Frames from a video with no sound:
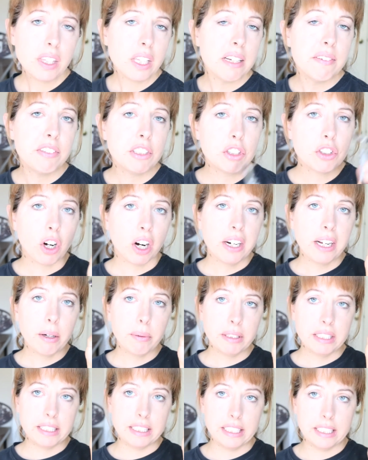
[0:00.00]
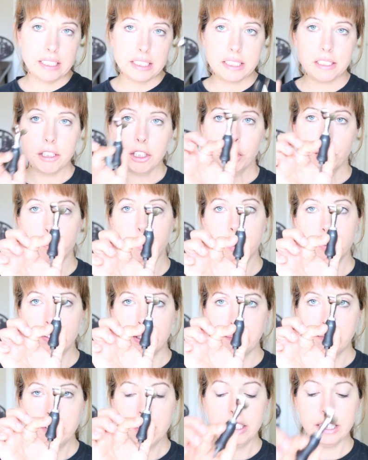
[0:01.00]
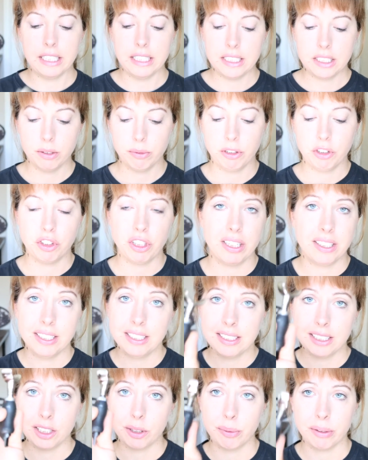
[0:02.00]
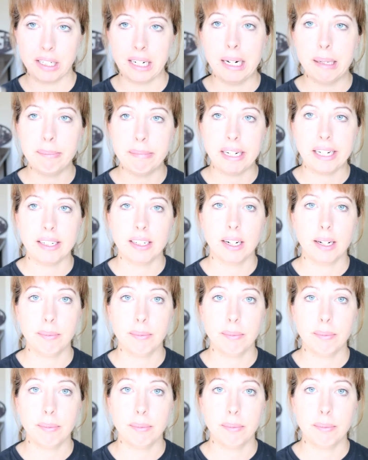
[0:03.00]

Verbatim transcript: if you start out with this, you move up to this, which this is where I'm at.